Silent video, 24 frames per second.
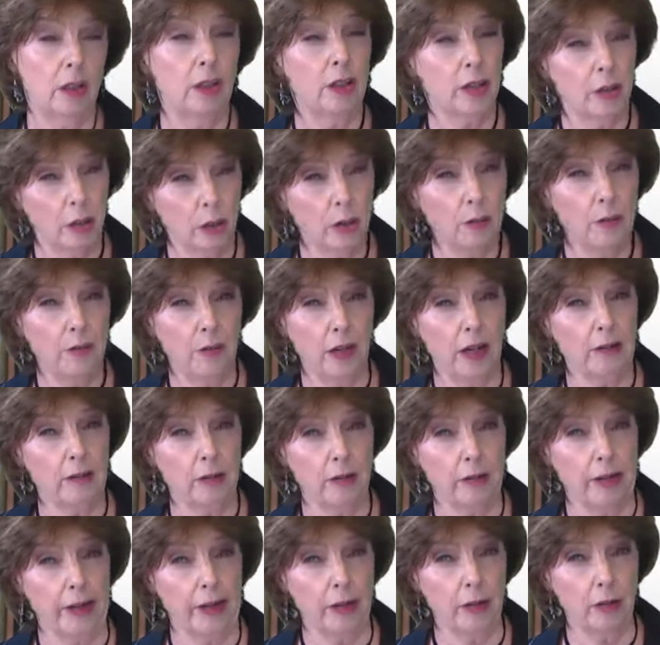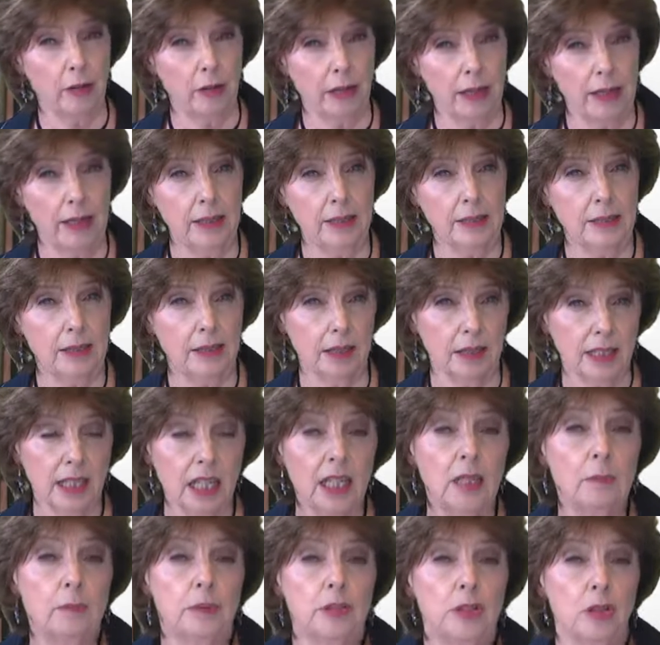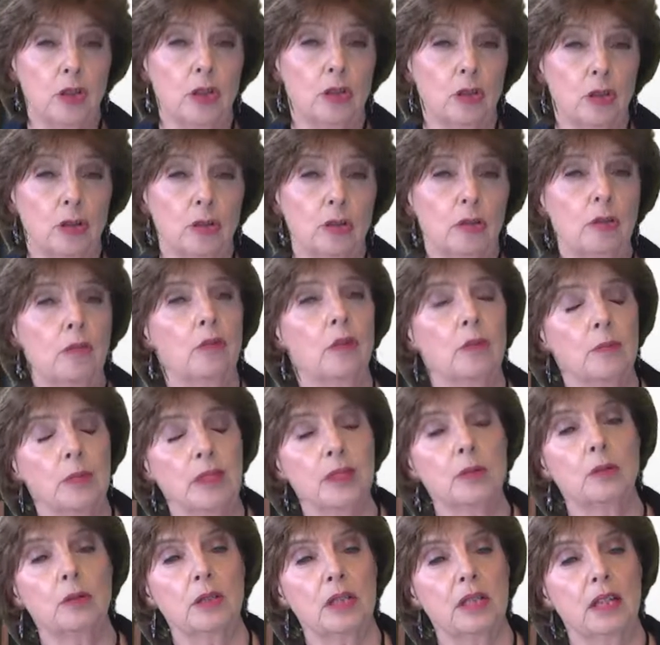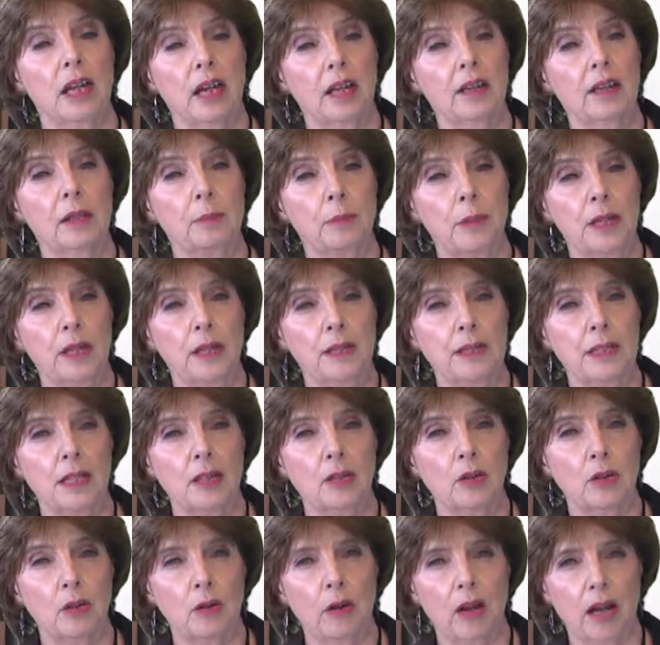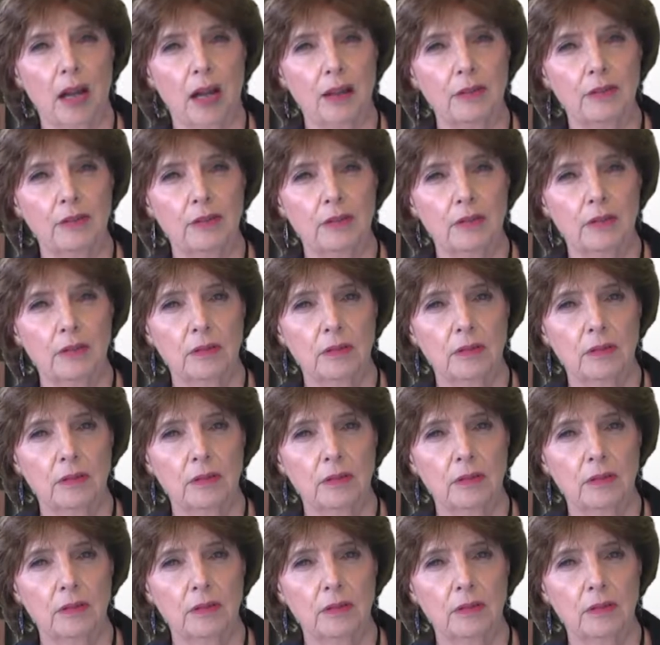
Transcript: your farrowing crate that keeps you from sorting out the pigs in your life.